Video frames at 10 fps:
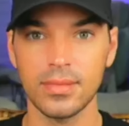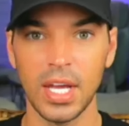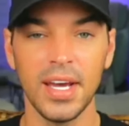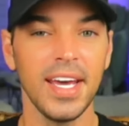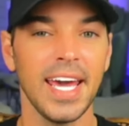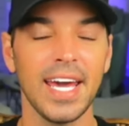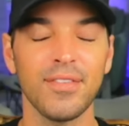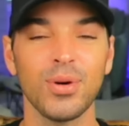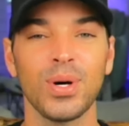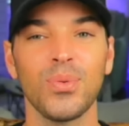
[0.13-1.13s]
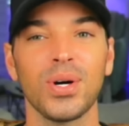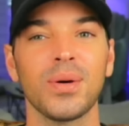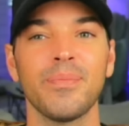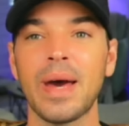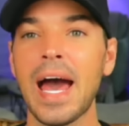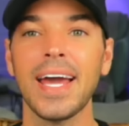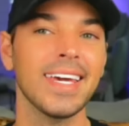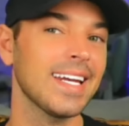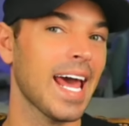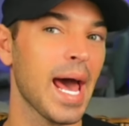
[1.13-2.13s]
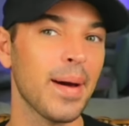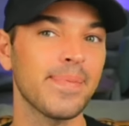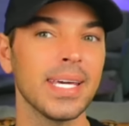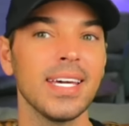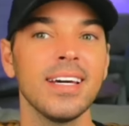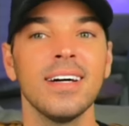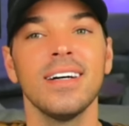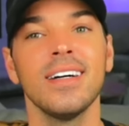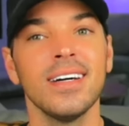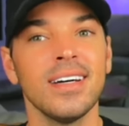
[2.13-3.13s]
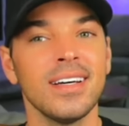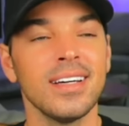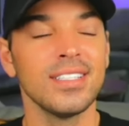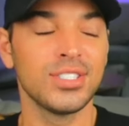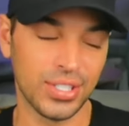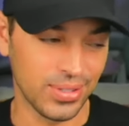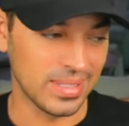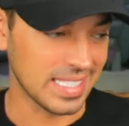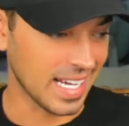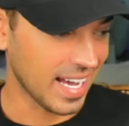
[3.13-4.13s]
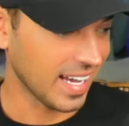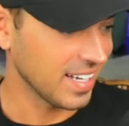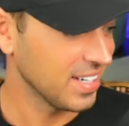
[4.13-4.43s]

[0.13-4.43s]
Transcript: Hey everyone, welcome back and happy Tuesday.